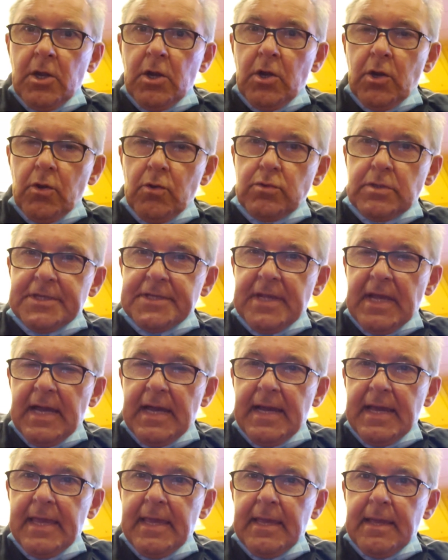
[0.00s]
Loose
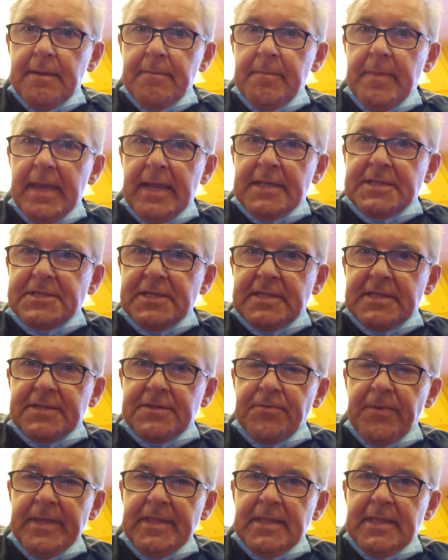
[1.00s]
guy makes it
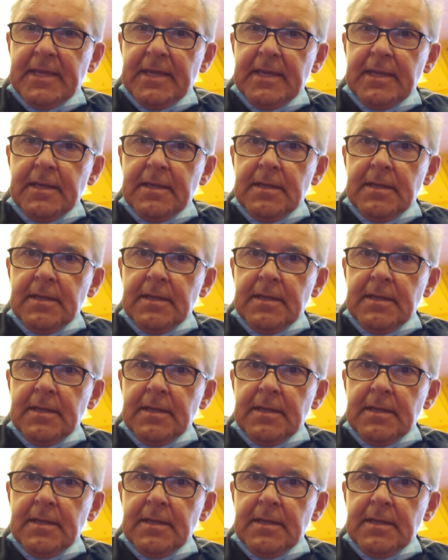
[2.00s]
20.